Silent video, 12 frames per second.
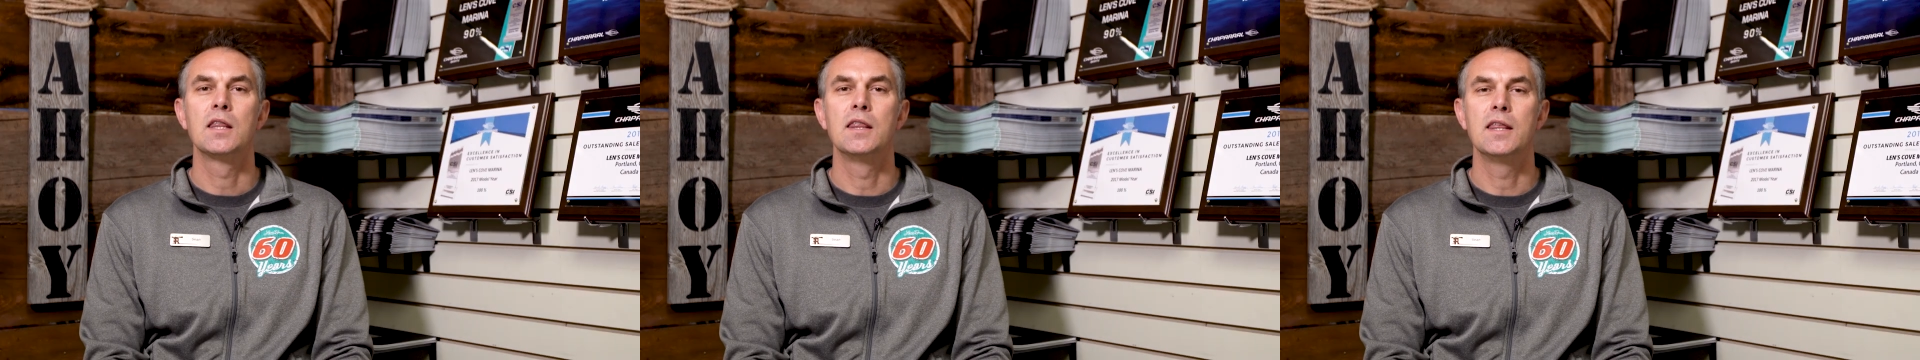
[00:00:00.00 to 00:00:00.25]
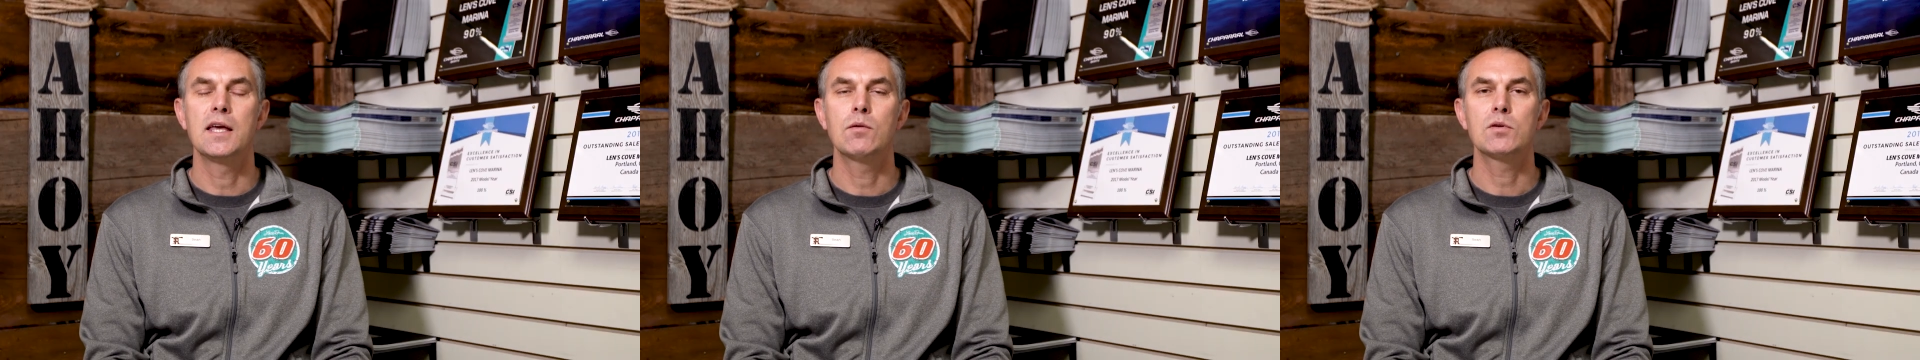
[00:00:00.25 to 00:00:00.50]

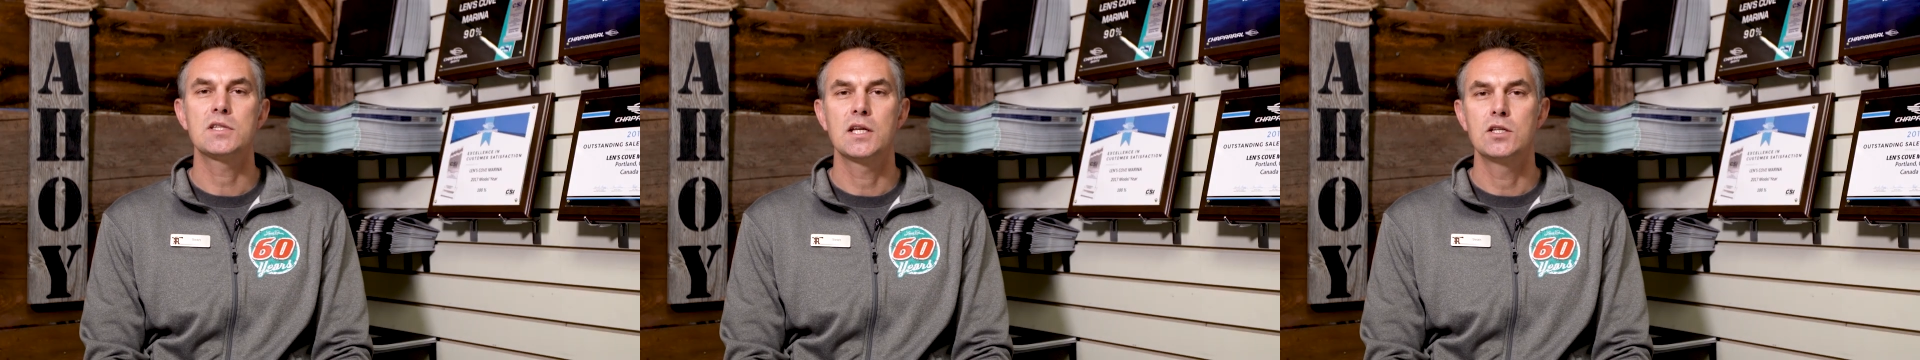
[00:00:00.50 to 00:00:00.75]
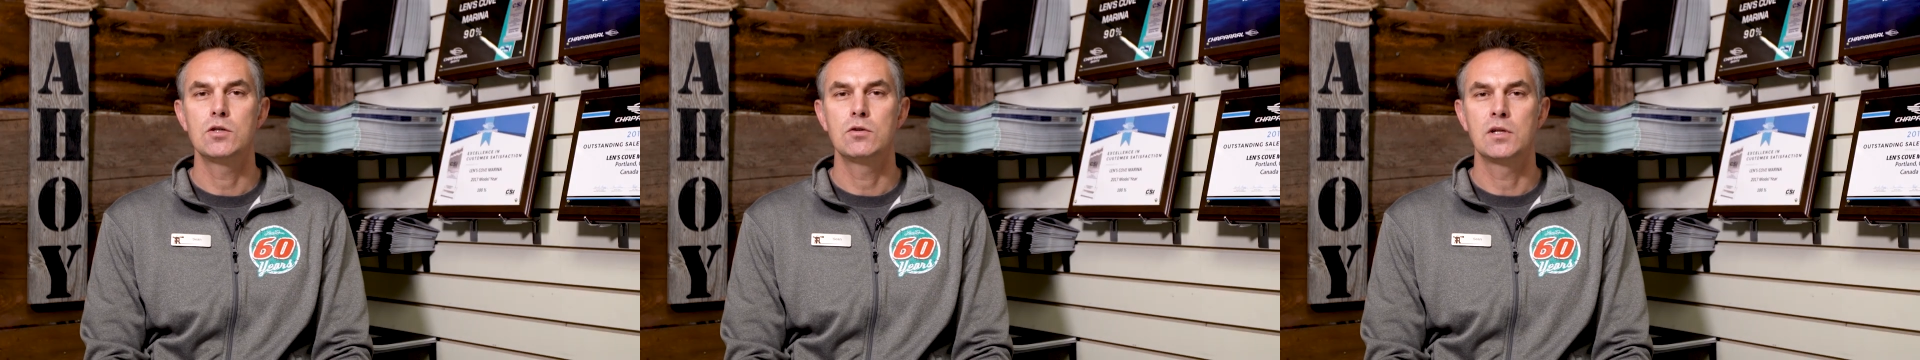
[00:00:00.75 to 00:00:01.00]
they will
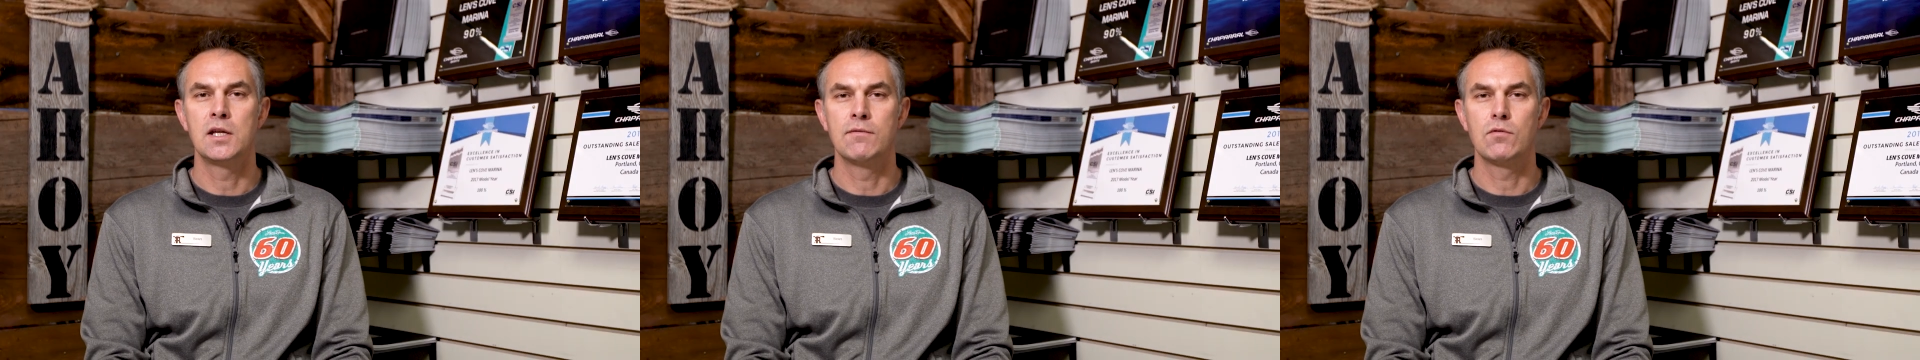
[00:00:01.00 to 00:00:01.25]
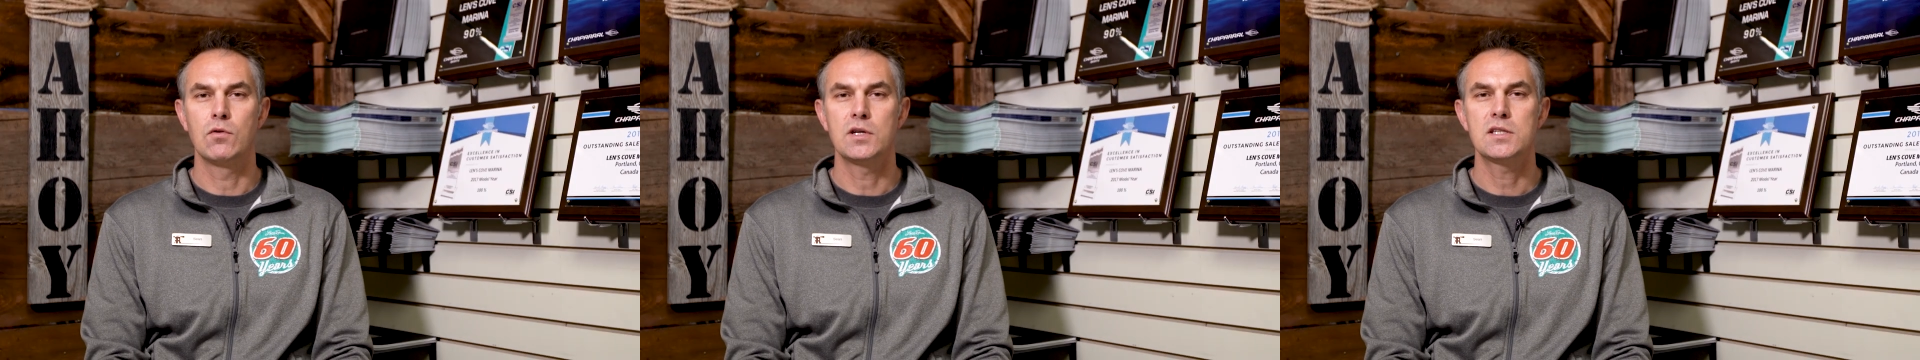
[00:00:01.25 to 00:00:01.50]
send you an
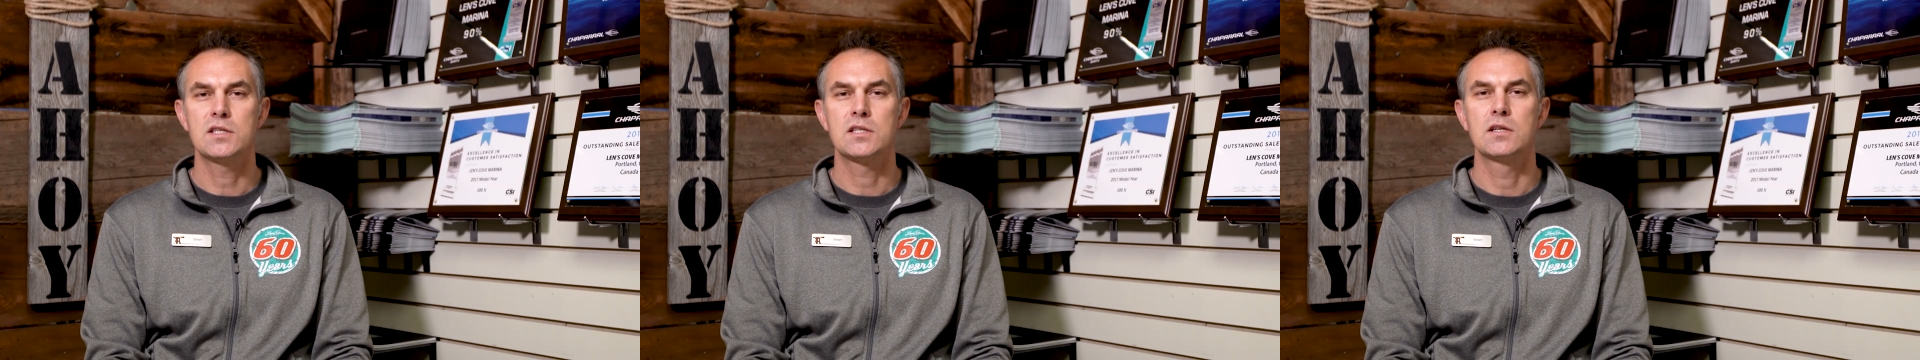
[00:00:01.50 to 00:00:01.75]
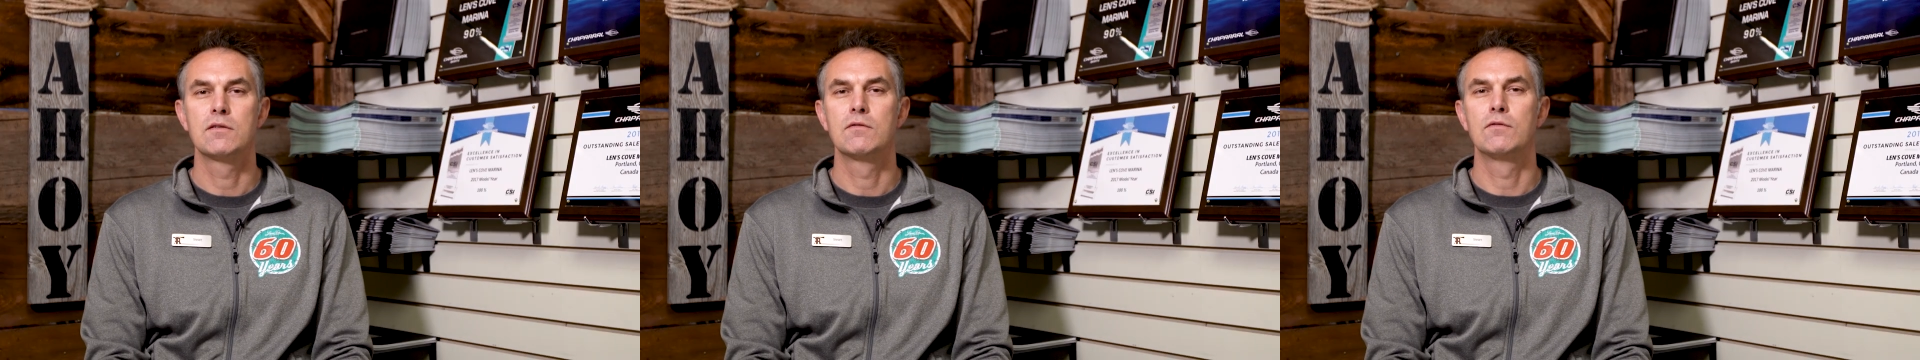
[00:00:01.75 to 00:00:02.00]

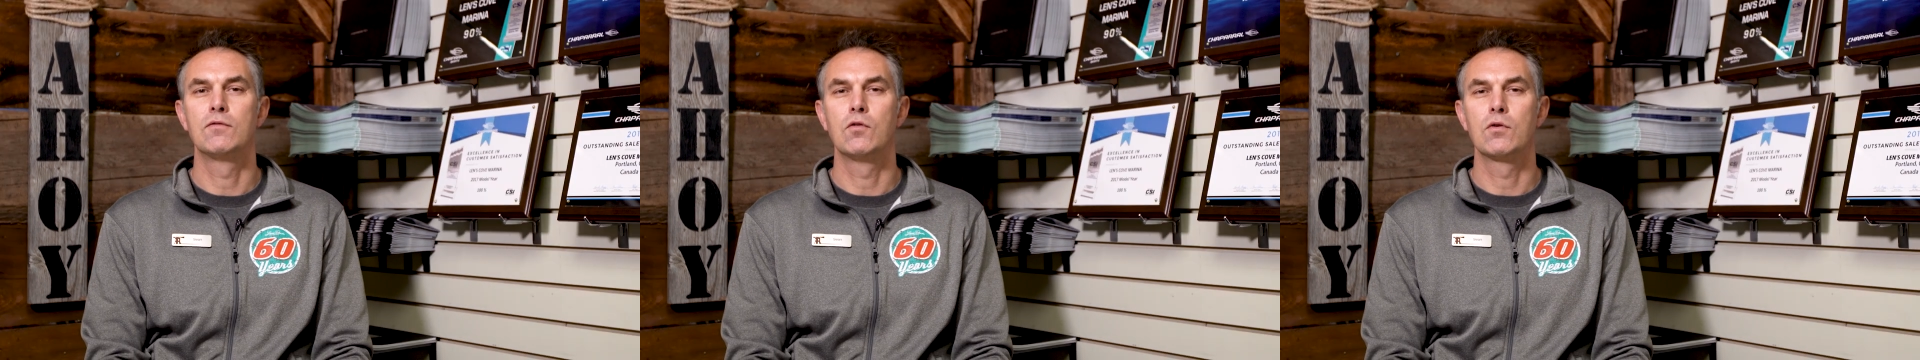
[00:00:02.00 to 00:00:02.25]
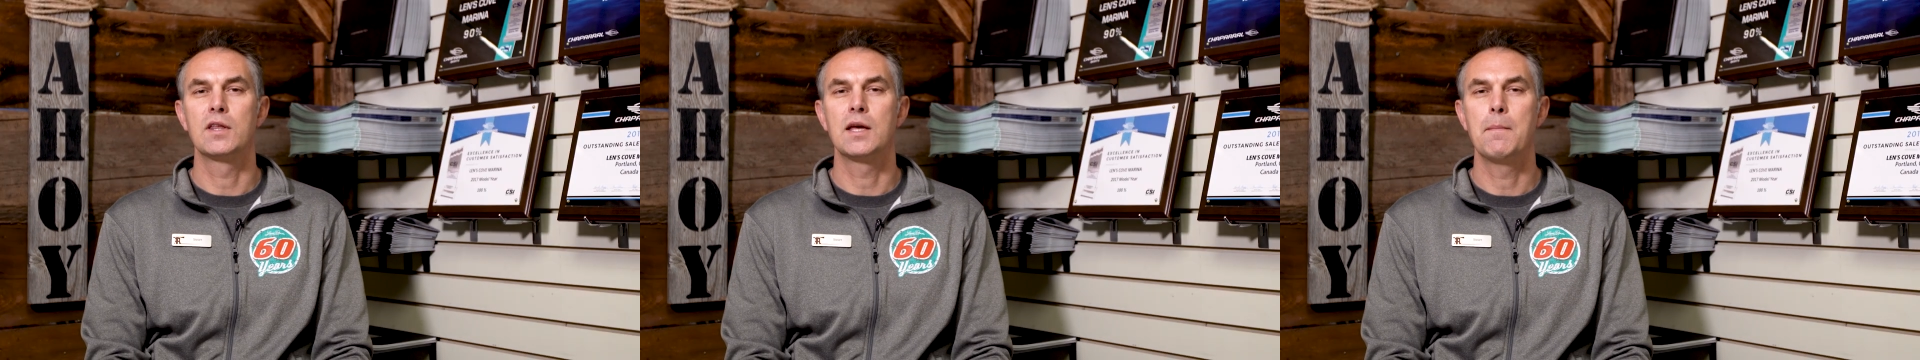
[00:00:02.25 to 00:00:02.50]
invoice
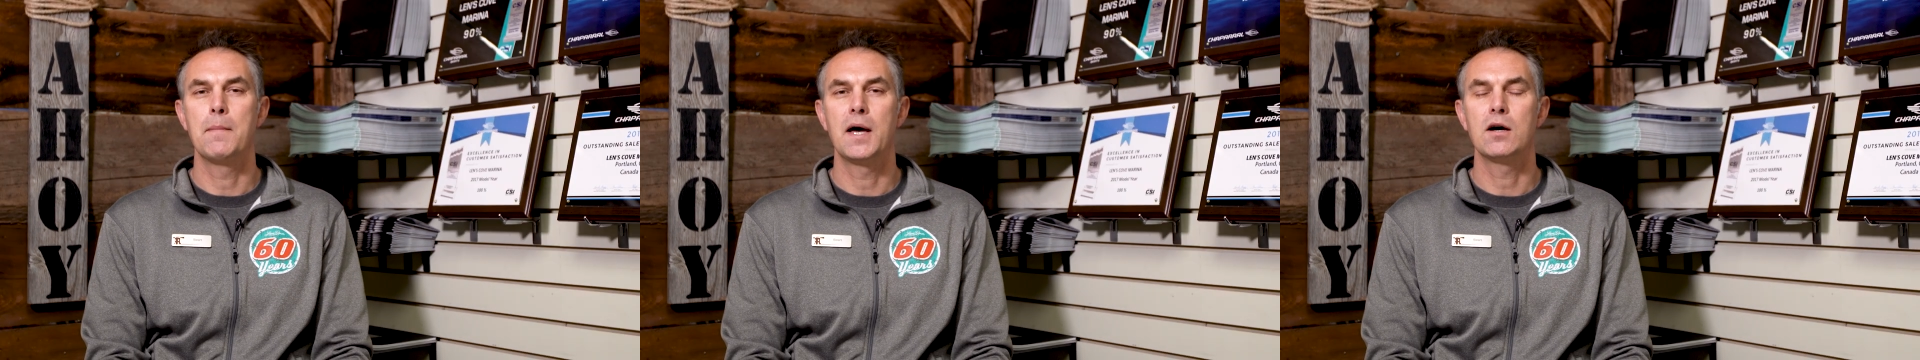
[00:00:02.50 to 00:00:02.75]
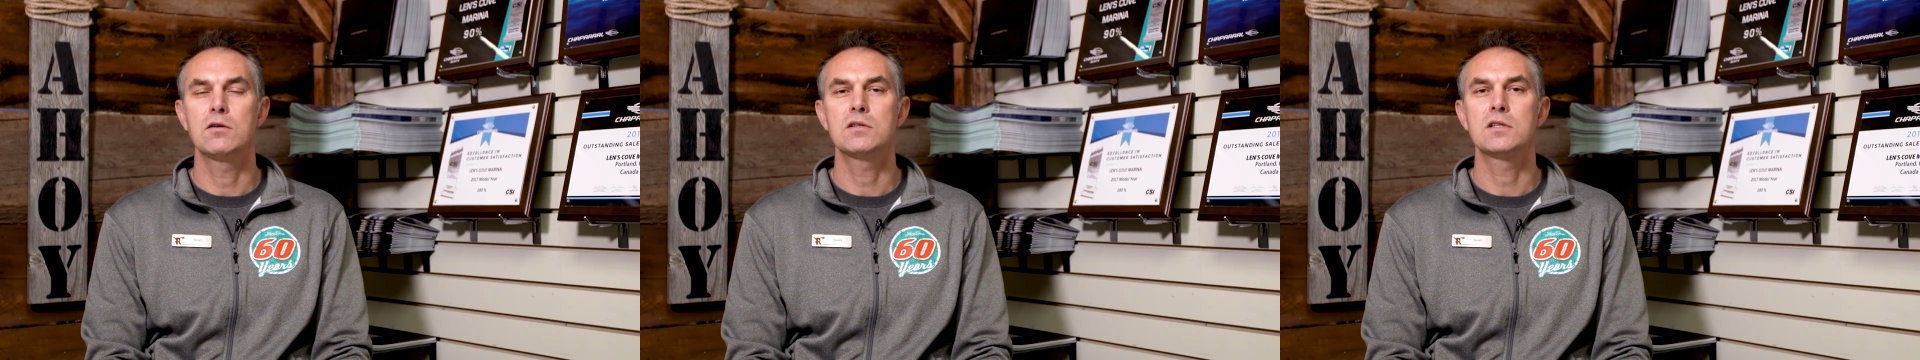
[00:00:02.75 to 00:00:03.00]
for the
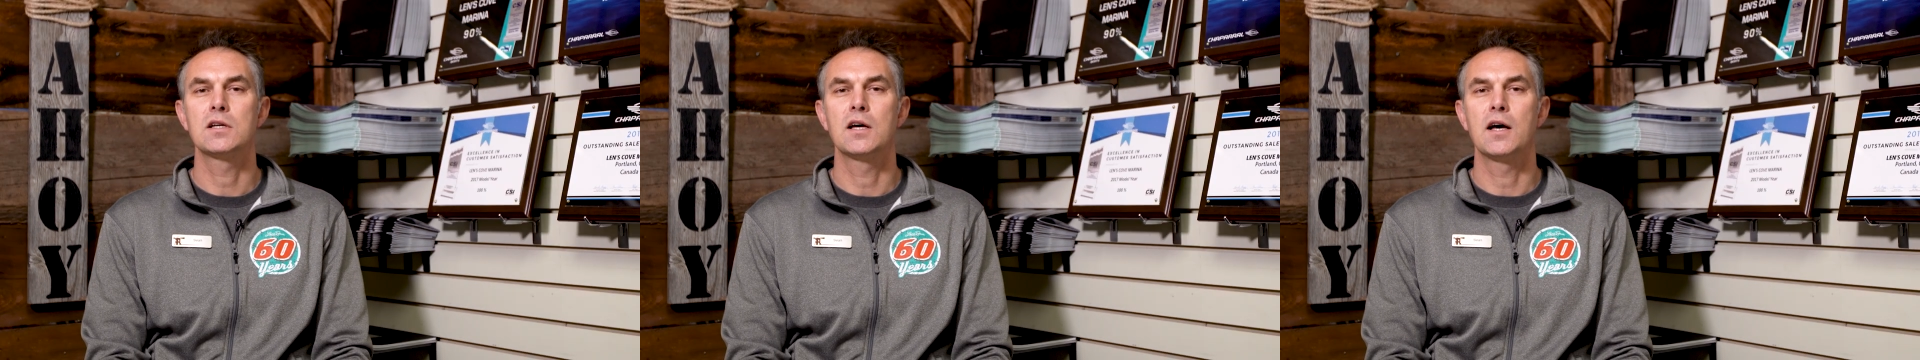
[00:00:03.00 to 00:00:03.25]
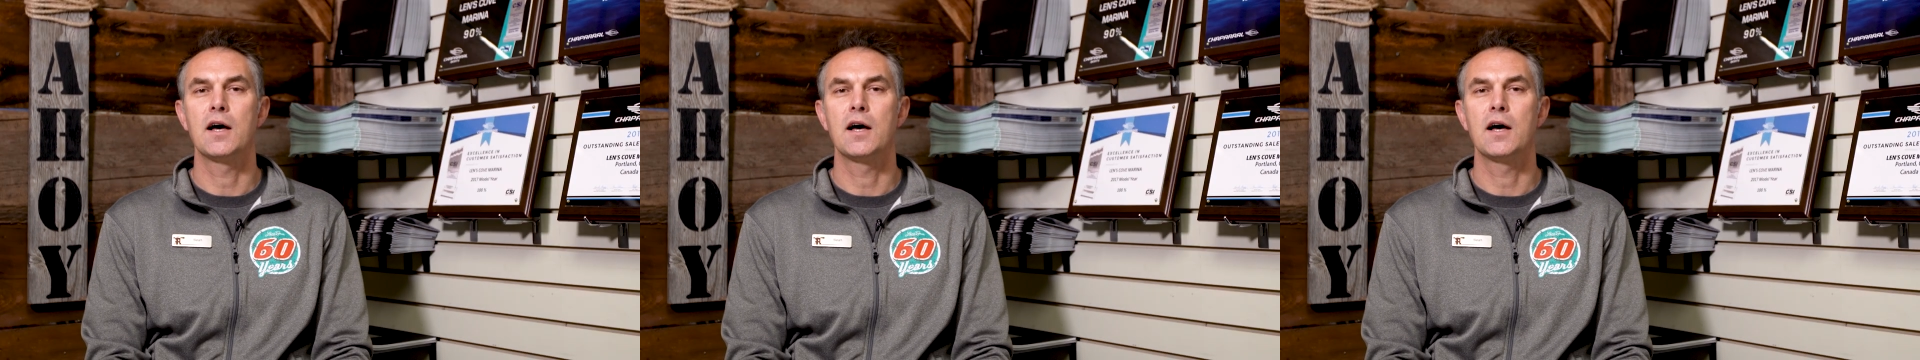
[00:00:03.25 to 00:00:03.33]
amount